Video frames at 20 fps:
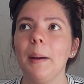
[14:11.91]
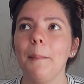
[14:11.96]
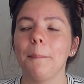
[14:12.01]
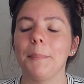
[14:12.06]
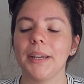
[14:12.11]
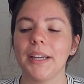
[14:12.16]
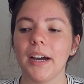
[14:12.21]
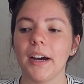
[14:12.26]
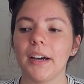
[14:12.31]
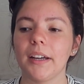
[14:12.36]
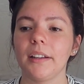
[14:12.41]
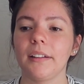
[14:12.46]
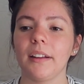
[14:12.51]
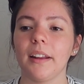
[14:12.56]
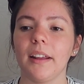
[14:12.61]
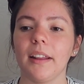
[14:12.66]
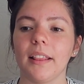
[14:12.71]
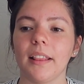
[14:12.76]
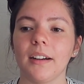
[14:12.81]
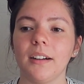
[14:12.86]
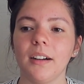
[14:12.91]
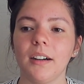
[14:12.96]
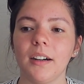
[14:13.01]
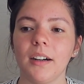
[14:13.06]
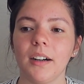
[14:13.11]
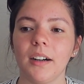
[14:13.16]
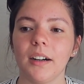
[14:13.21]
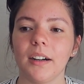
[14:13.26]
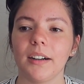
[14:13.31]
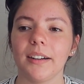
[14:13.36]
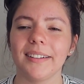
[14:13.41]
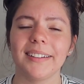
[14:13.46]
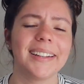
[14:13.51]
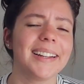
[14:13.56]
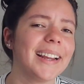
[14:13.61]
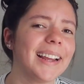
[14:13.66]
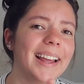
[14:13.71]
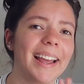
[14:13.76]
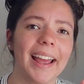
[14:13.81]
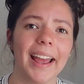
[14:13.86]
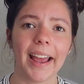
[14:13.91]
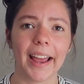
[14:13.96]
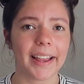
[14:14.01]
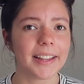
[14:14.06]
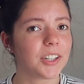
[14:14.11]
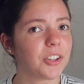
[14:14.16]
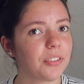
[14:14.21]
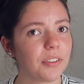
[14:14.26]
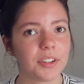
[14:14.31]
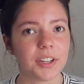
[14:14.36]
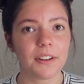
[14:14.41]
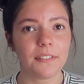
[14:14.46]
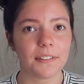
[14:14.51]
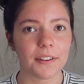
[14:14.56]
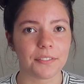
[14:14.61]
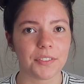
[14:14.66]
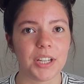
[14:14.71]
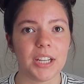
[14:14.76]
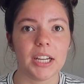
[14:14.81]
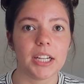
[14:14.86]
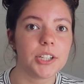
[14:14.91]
because it's 50-50.